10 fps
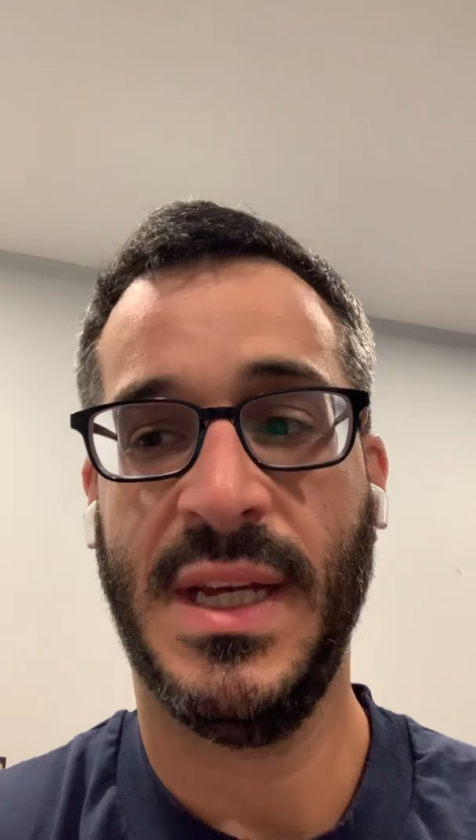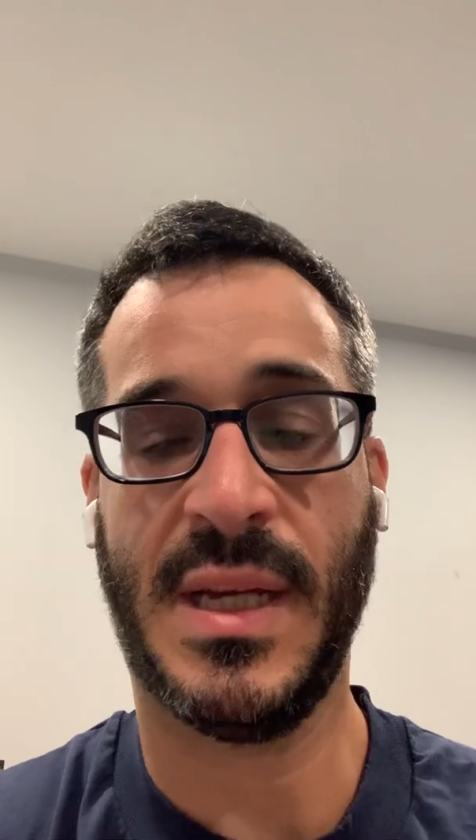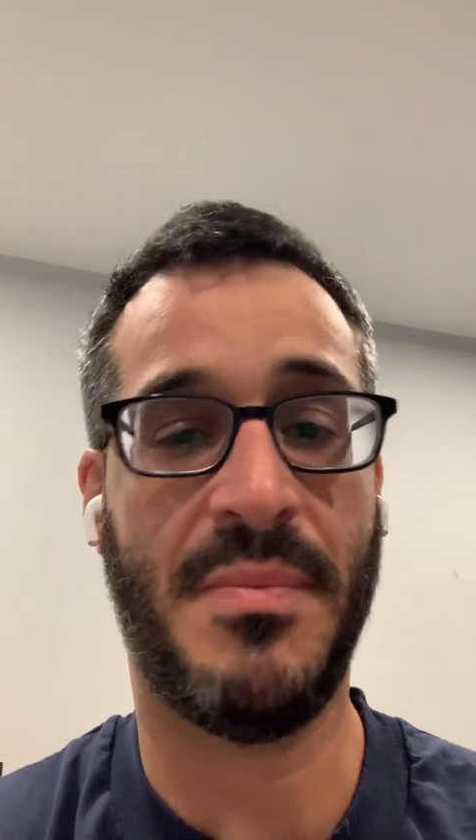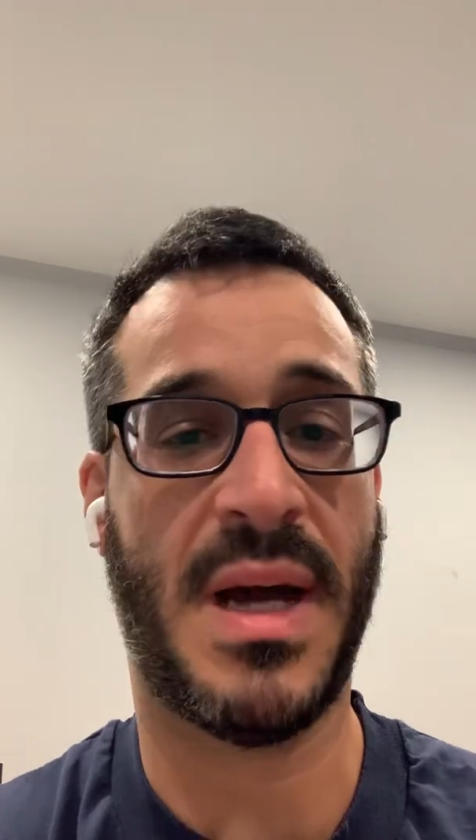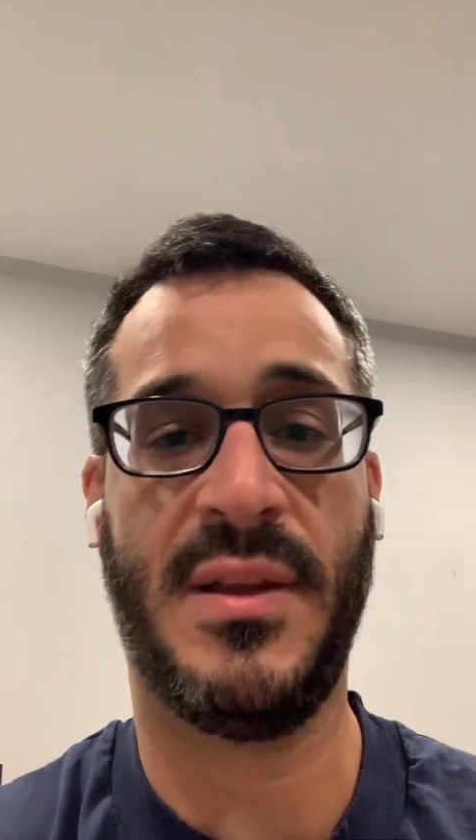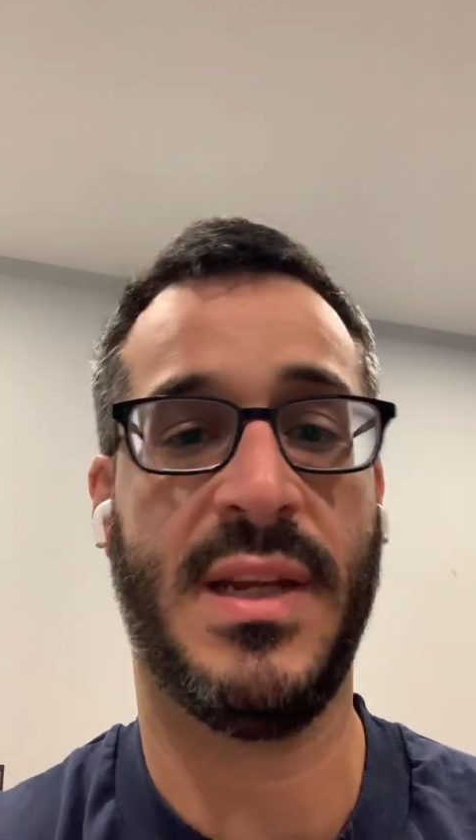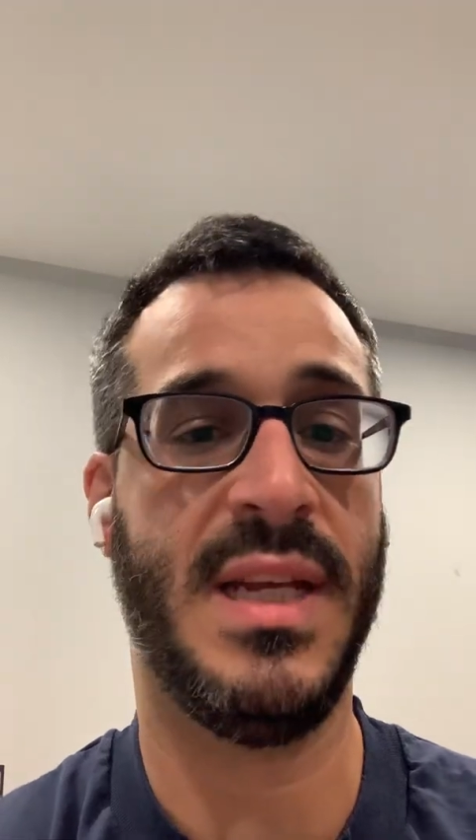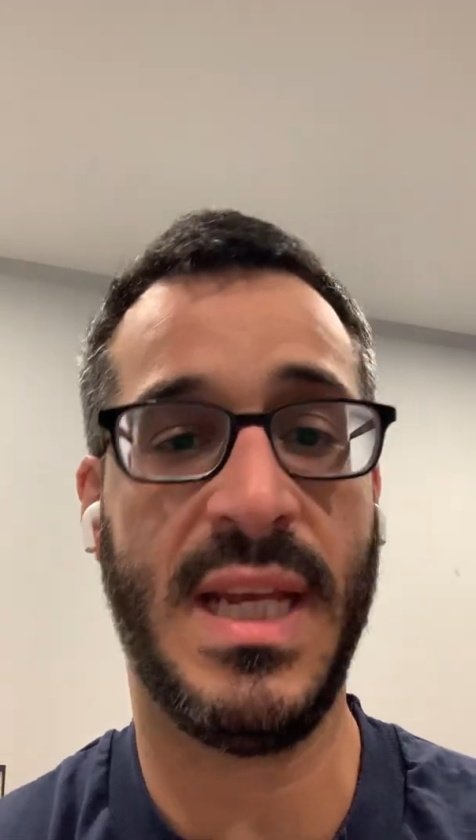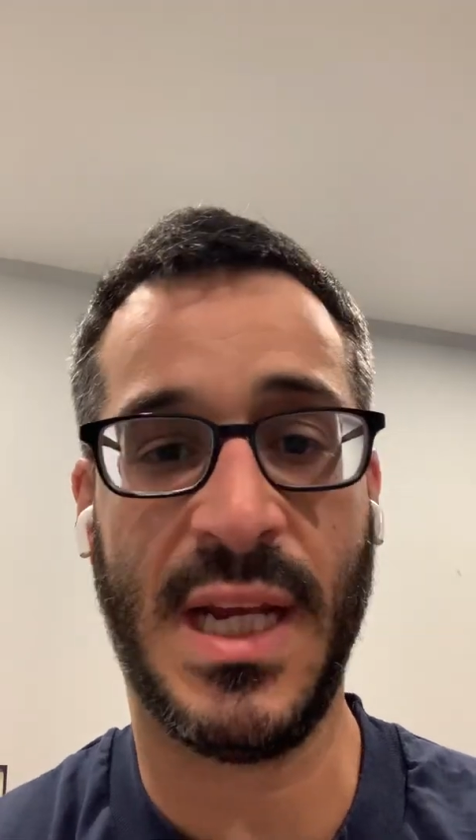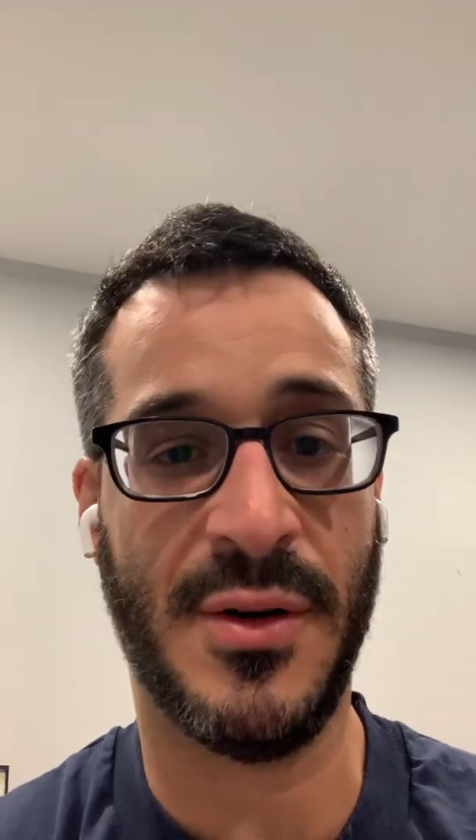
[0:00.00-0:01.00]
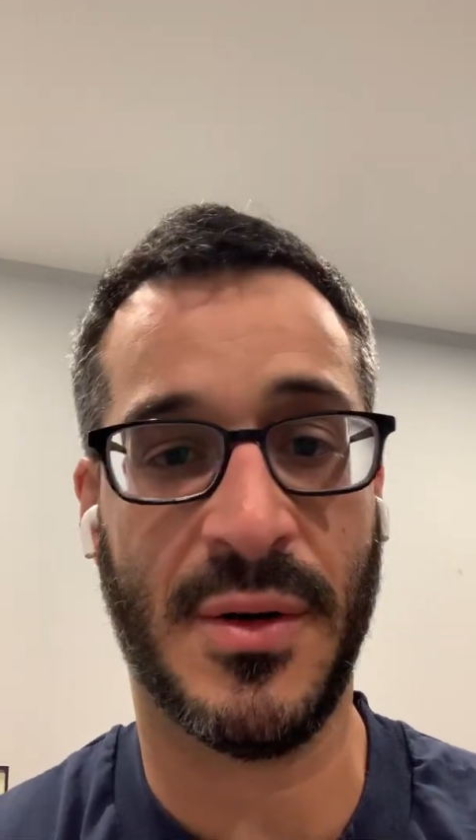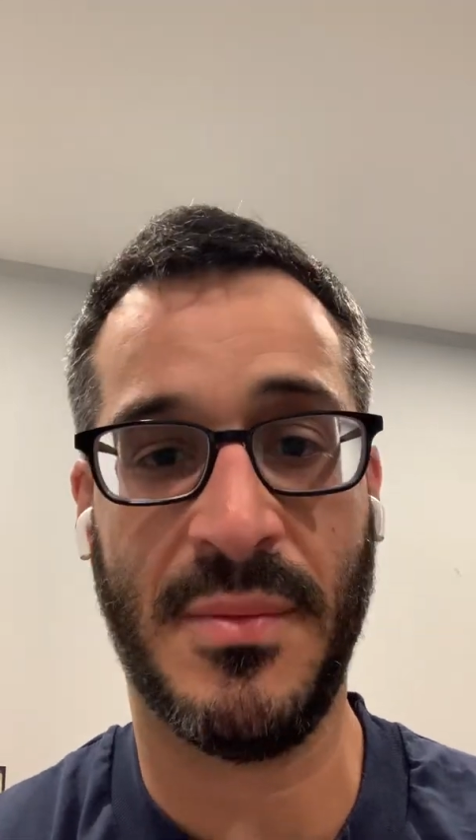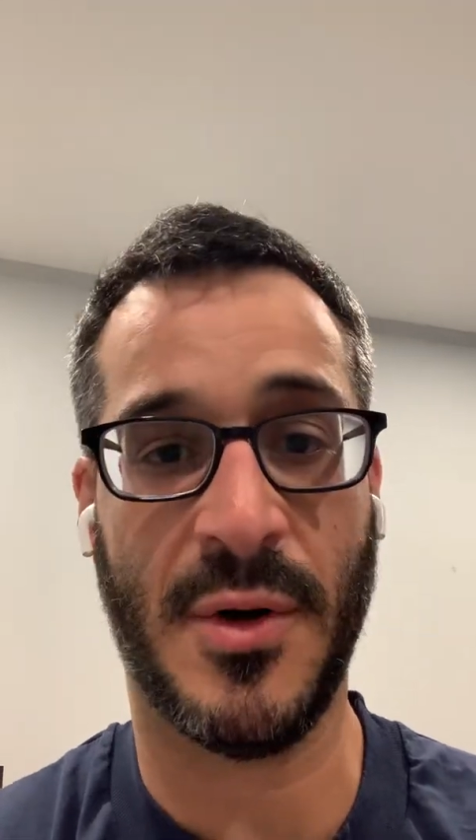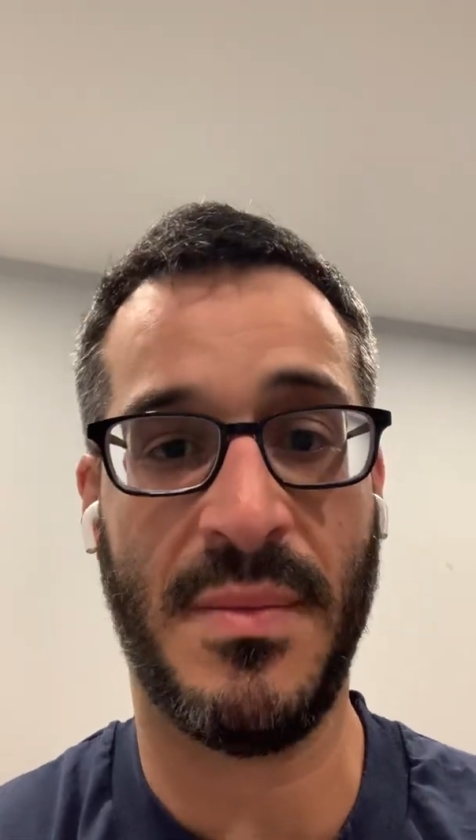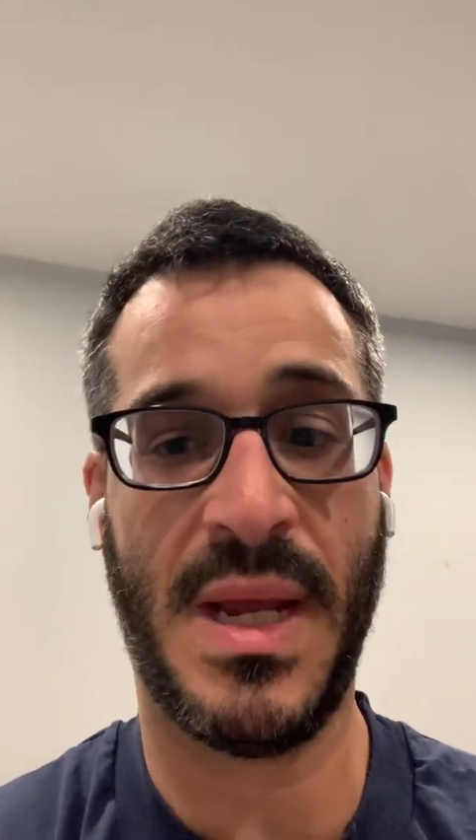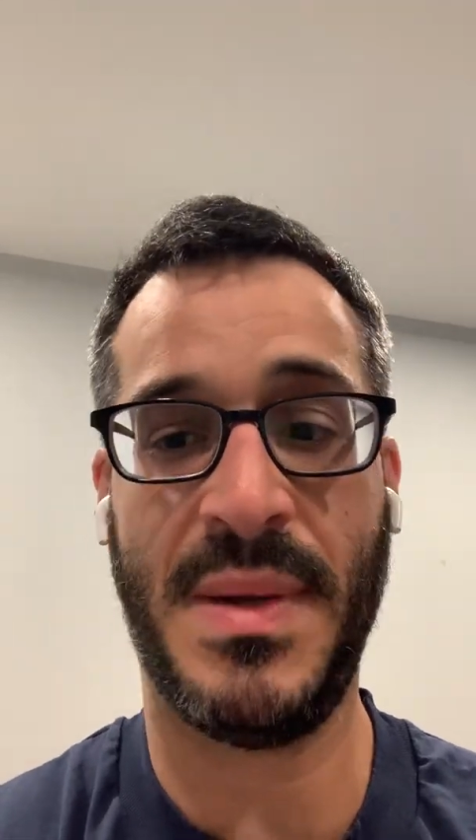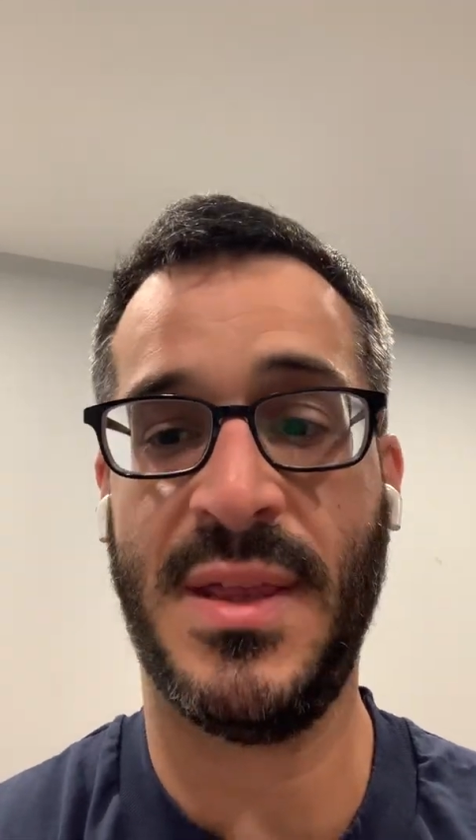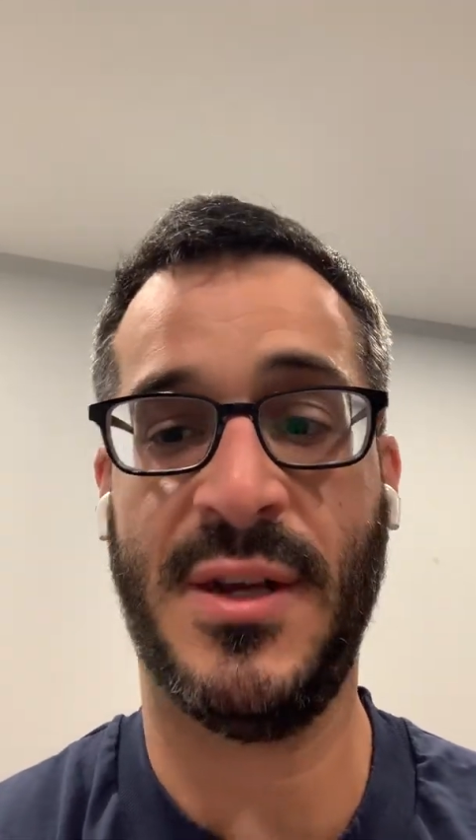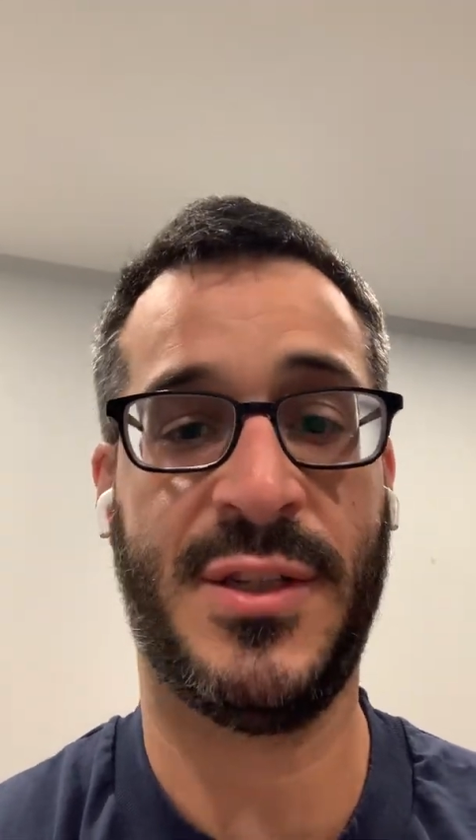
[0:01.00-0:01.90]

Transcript: compelling need or maybe their